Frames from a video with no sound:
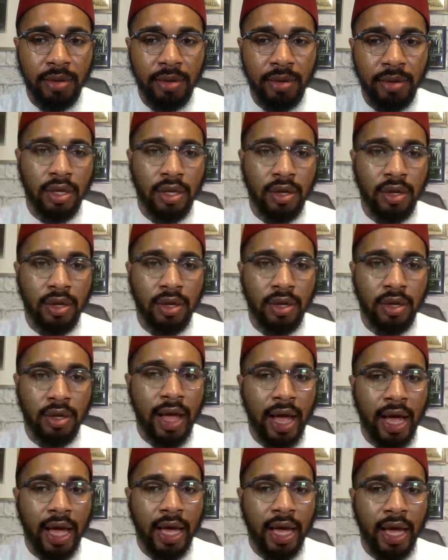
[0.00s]
you're going to
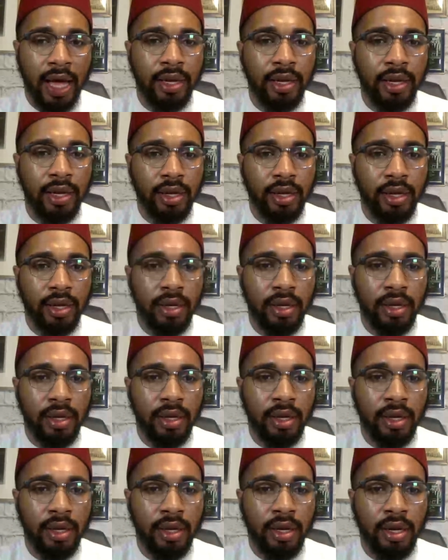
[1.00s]
find
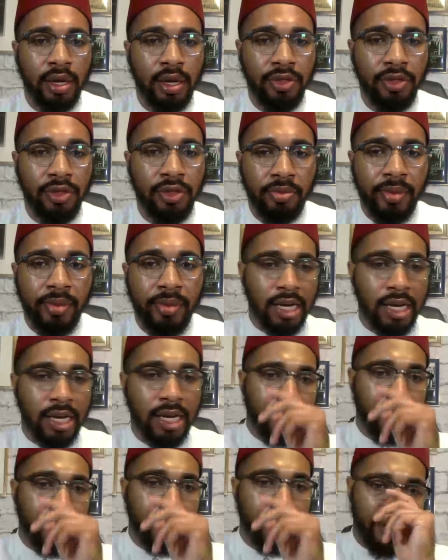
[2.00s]
the humanity
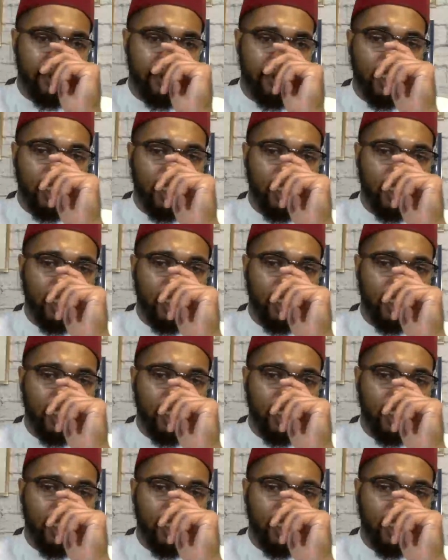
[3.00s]
pamphlet.